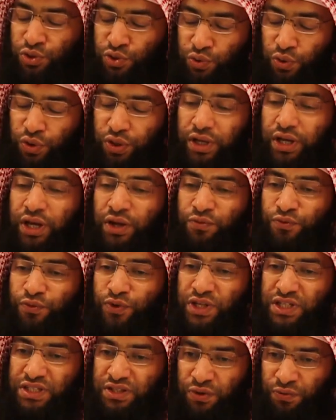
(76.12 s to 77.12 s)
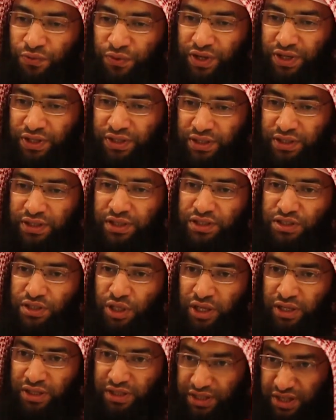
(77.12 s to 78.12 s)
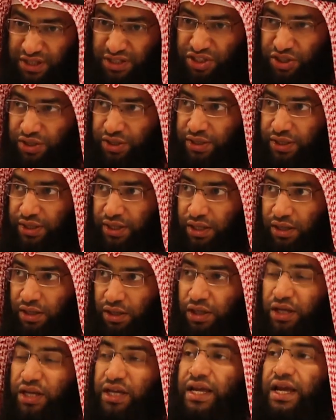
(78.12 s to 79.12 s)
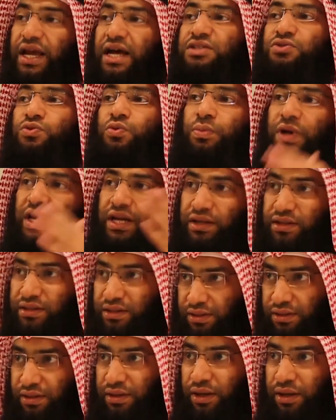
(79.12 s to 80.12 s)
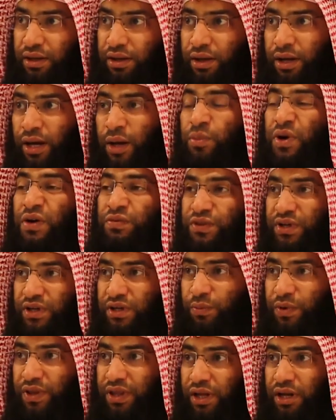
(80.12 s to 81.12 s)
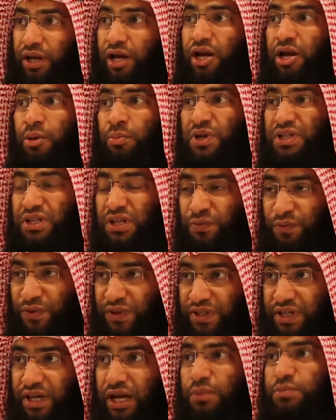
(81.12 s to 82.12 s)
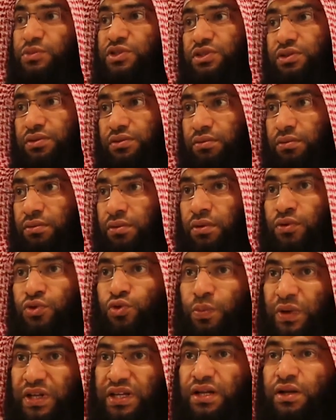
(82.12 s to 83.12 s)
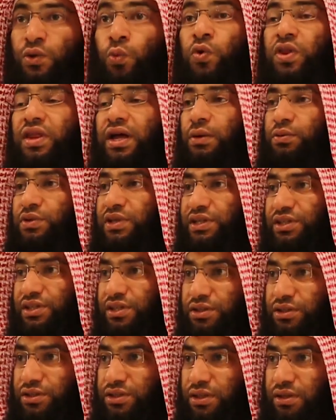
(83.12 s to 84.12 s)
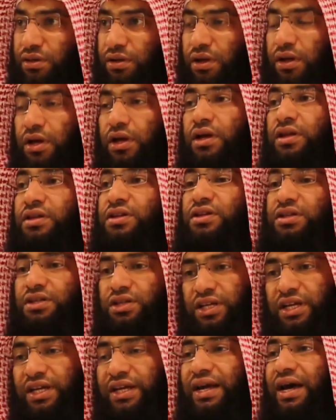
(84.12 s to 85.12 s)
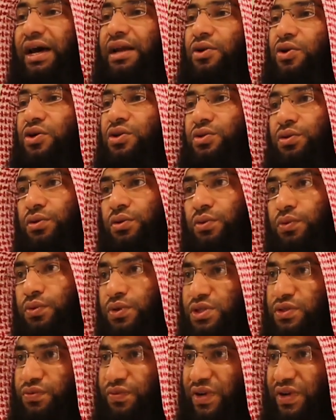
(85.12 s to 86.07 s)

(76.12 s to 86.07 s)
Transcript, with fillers: Sorry, if, if he did this intentionally, yeah. he has to make it up after Ramadan. But if it comes automatically without intention, yeah. then he can't continue his